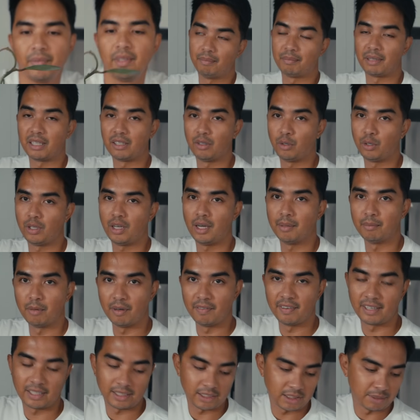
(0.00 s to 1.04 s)
My Hoya
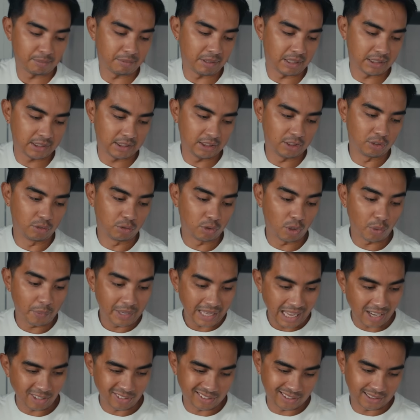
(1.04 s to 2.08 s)
obovata splush is
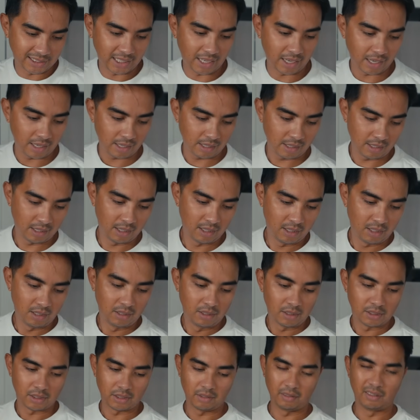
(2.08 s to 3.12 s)
growing outside,
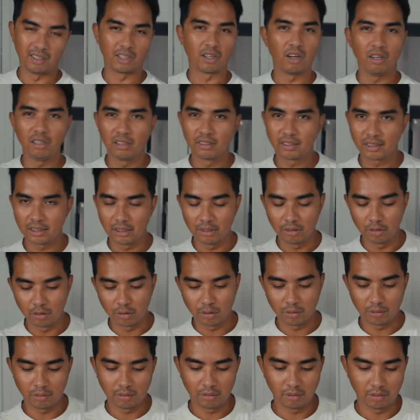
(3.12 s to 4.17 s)
so the color is a
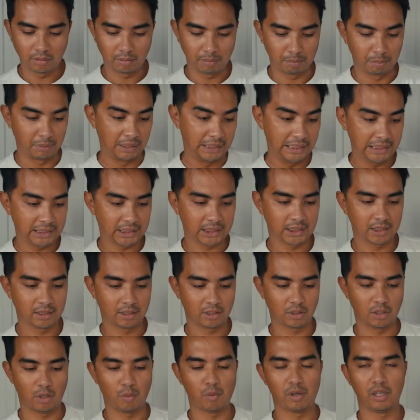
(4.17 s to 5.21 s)
little bleach,
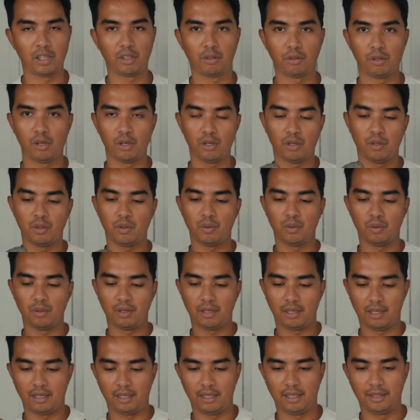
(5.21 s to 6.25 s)
so I want to grow
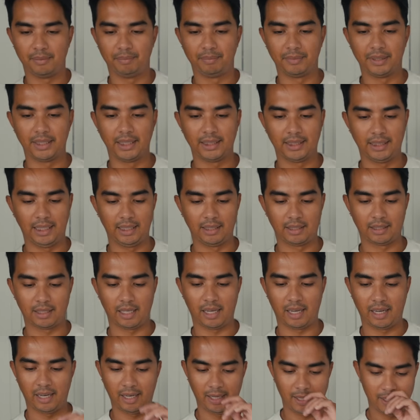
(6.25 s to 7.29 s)
this
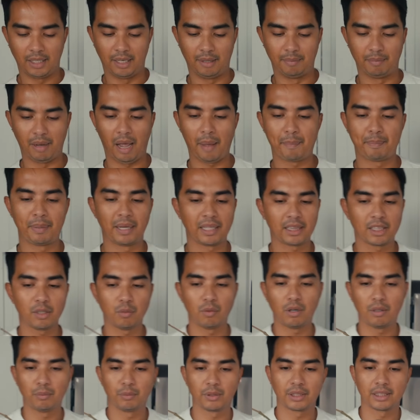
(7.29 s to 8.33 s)
inside. I picked the
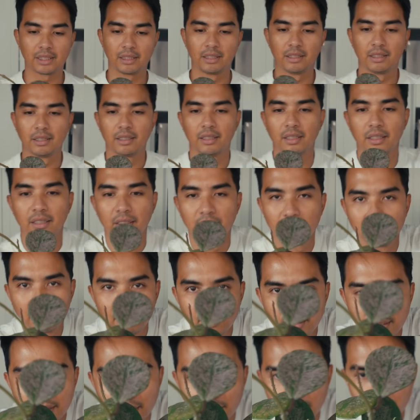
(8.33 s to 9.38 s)
one with the
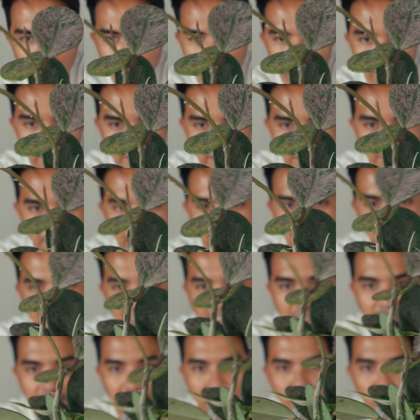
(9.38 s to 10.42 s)
really
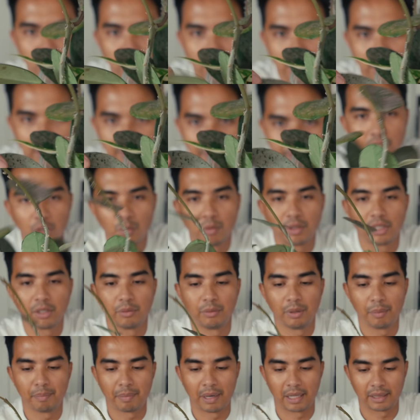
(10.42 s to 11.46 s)
splashy one, so I want to
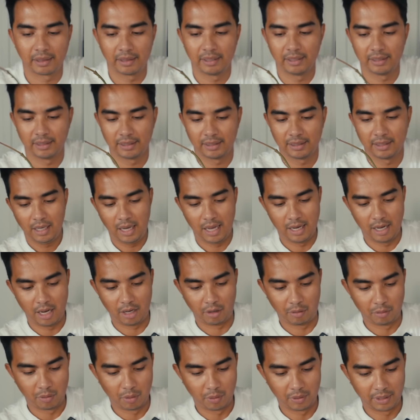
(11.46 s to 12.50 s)
repot this and
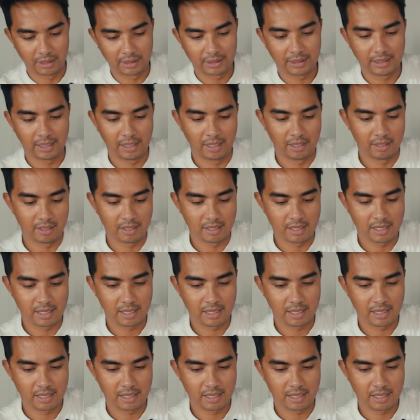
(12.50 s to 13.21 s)
then grow this here,